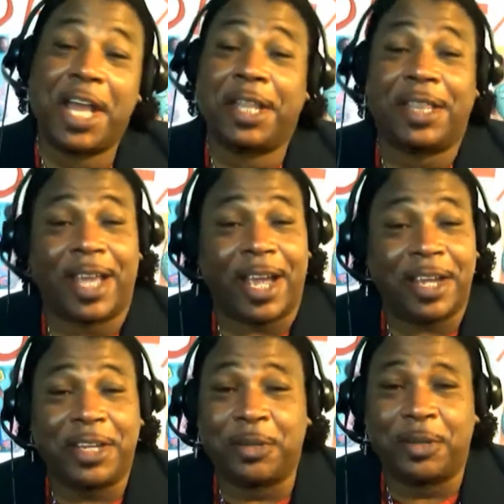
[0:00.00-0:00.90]
There
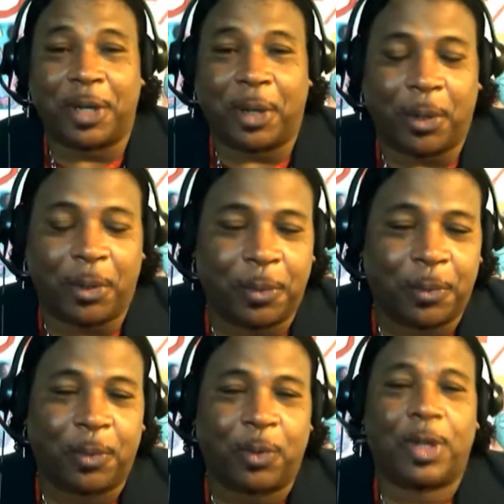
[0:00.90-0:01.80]
you go.
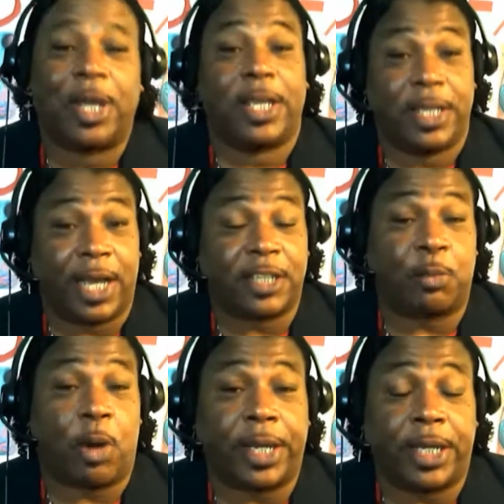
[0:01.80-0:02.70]
Yes,
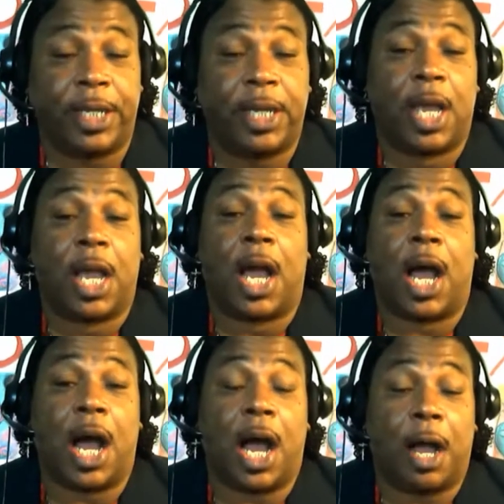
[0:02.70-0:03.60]
Marky.
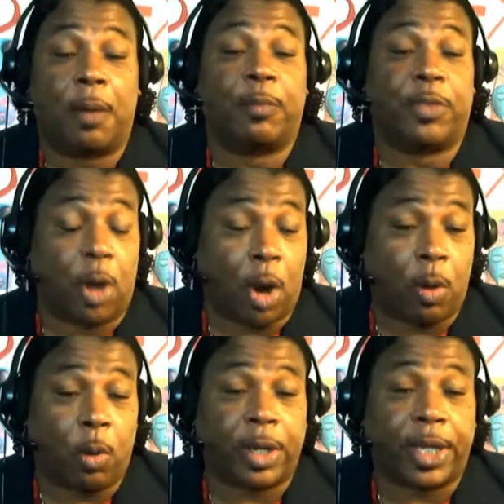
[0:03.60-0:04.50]
The
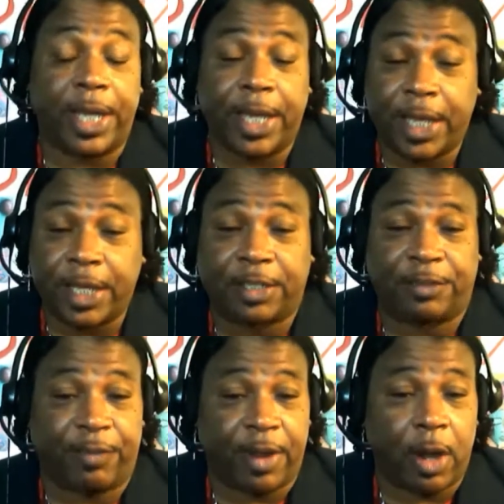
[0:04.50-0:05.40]
artwork is
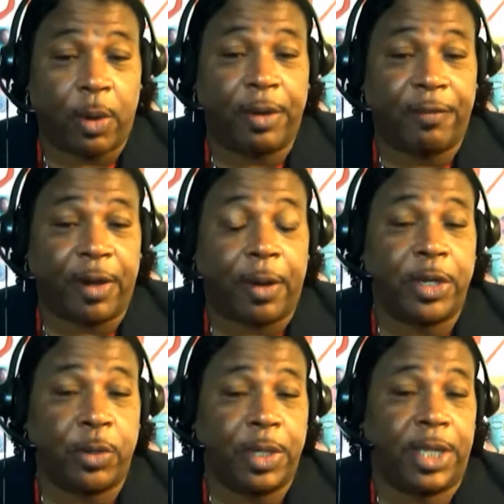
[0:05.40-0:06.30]
very, very
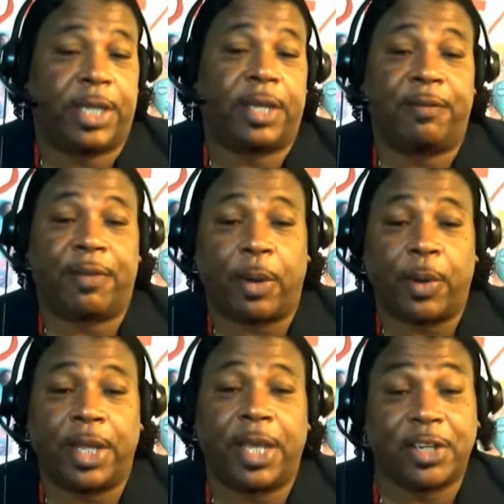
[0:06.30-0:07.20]
unique and
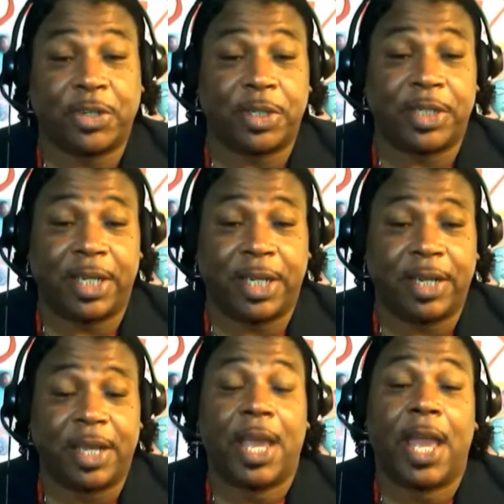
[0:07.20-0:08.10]
very interesting.
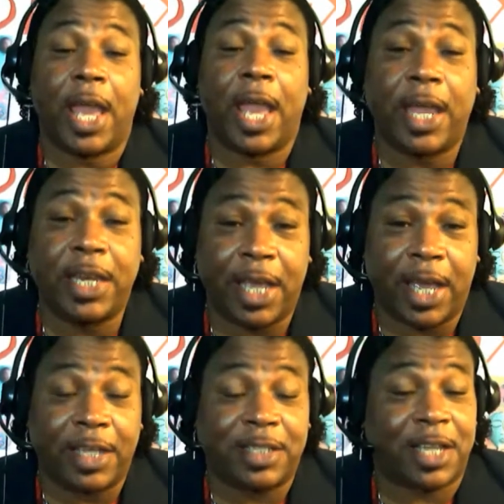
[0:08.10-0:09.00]
And
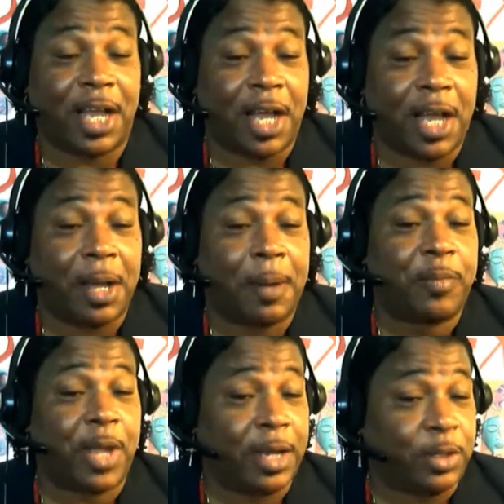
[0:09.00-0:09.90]
yes, I
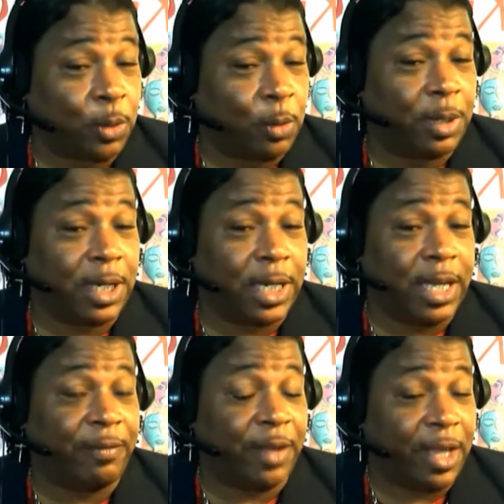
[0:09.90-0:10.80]
do
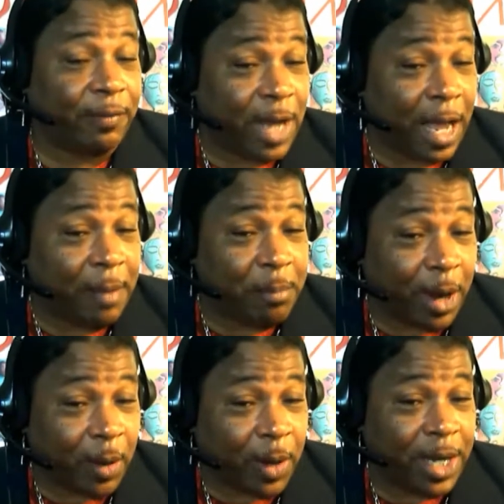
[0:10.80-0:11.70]
believe, if not
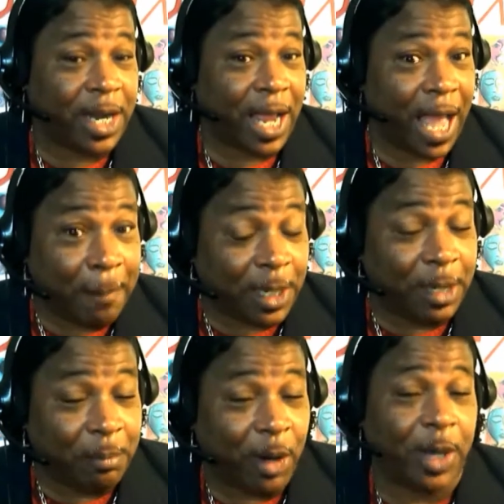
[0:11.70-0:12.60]
married, happily
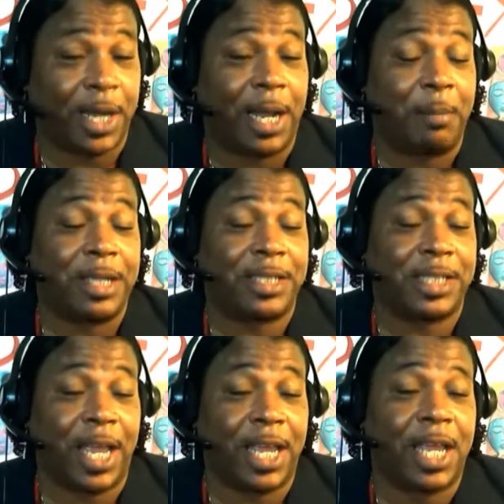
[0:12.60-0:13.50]
married, I might
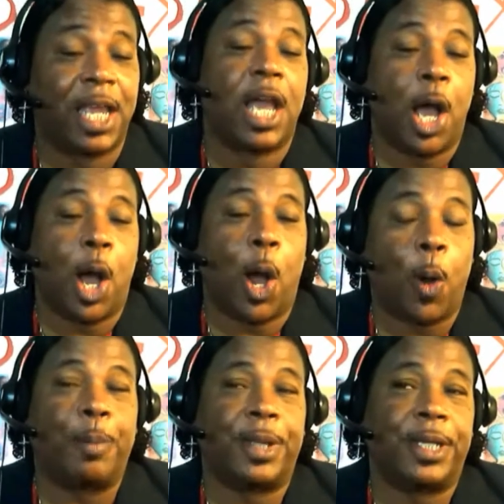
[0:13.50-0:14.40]
say,
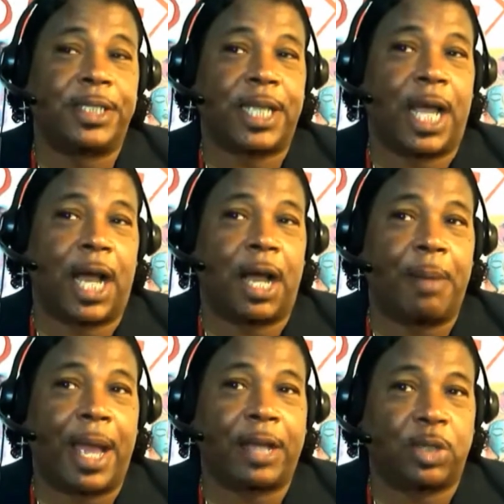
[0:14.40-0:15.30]
Hope is
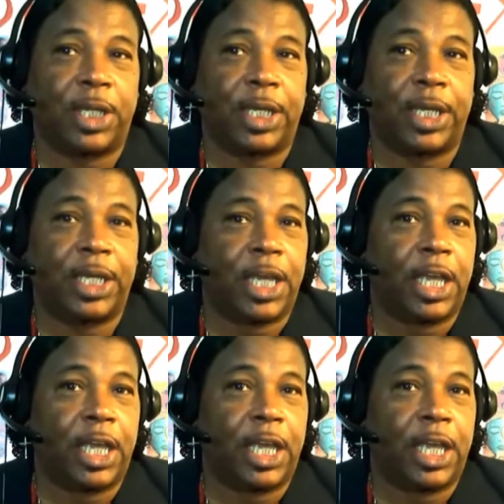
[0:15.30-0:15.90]
actually